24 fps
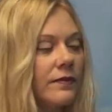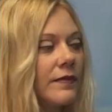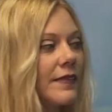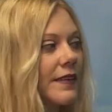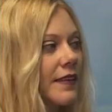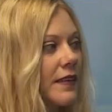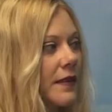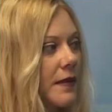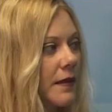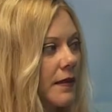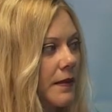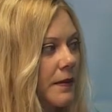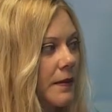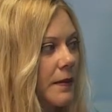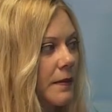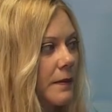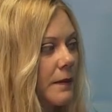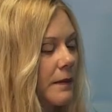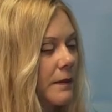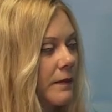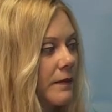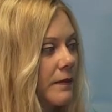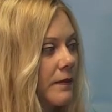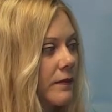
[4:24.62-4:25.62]

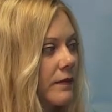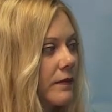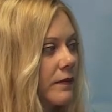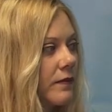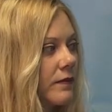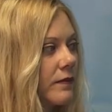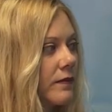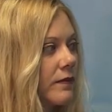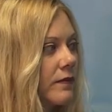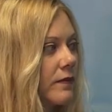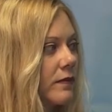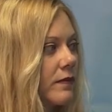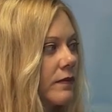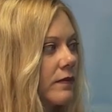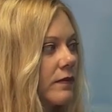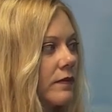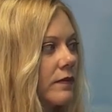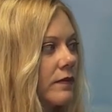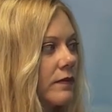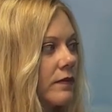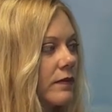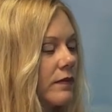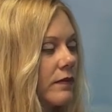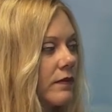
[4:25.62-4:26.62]

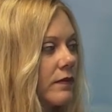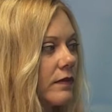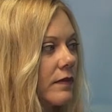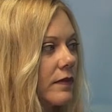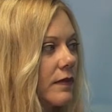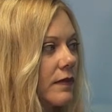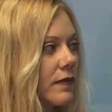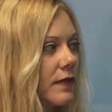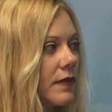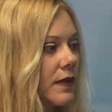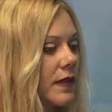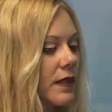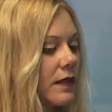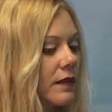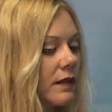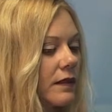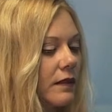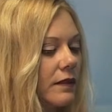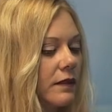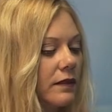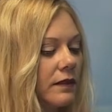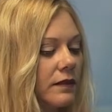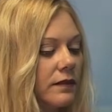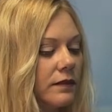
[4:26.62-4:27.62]

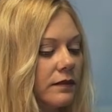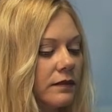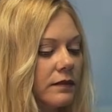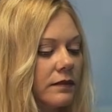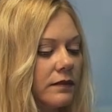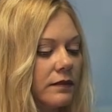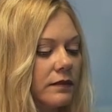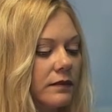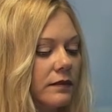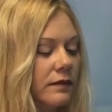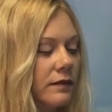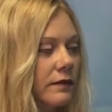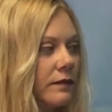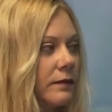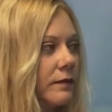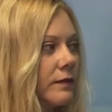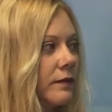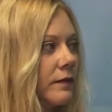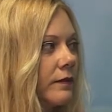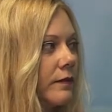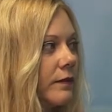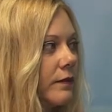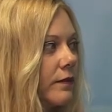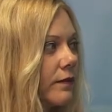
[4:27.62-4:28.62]

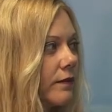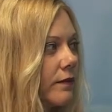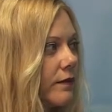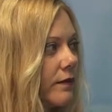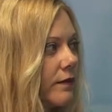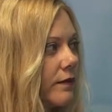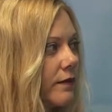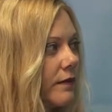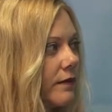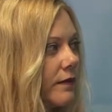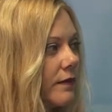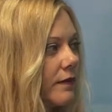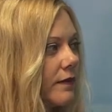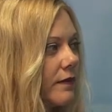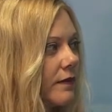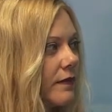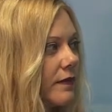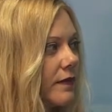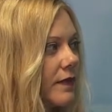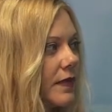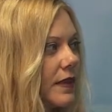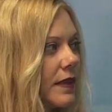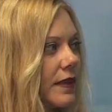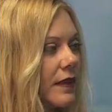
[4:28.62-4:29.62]

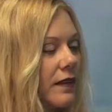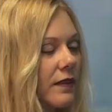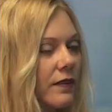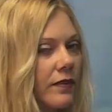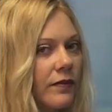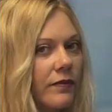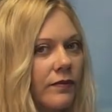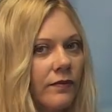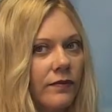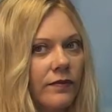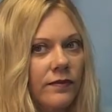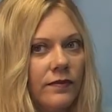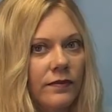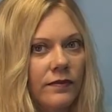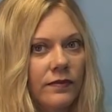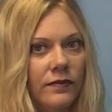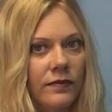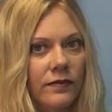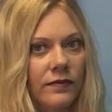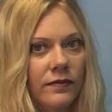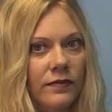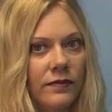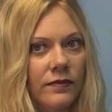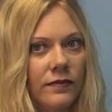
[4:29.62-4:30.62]

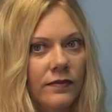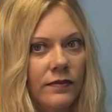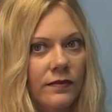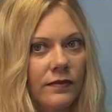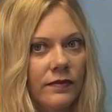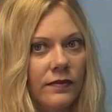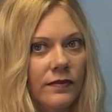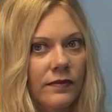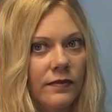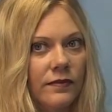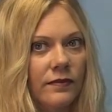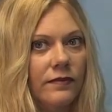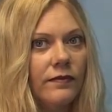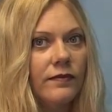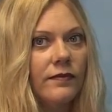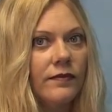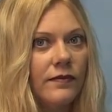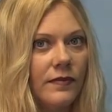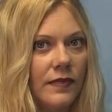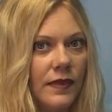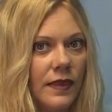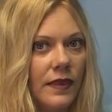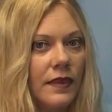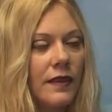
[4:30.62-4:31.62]

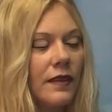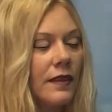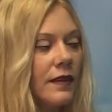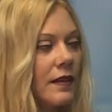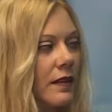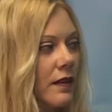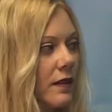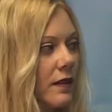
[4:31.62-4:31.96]
(not speaking)